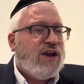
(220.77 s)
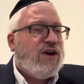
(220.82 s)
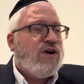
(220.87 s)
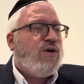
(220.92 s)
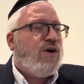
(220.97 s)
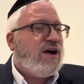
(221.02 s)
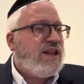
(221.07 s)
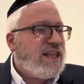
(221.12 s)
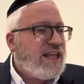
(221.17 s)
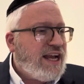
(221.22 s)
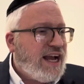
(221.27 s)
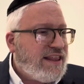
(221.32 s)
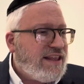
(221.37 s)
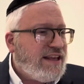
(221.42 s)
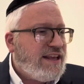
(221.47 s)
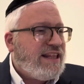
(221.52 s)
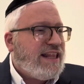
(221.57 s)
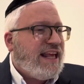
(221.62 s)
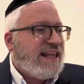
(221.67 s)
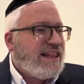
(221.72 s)
all the
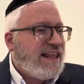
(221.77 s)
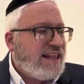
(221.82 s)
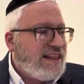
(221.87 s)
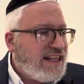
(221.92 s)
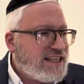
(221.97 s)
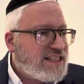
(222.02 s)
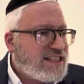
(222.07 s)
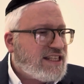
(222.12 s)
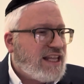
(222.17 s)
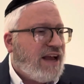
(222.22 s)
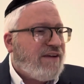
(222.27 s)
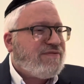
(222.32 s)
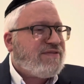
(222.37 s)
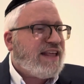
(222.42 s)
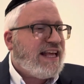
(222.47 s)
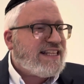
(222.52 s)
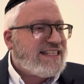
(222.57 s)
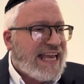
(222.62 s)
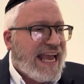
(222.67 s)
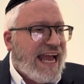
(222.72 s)
other the, the, the, stuff
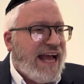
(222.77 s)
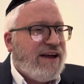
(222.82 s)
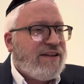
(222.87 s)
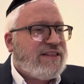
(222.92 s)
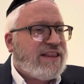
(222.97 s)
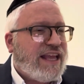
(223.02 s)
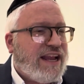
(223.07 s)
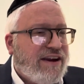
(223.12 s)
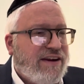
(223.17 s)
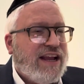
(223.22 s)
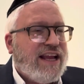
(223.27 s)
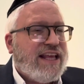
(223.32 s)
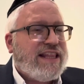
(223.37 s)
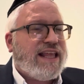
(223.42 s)
that's out there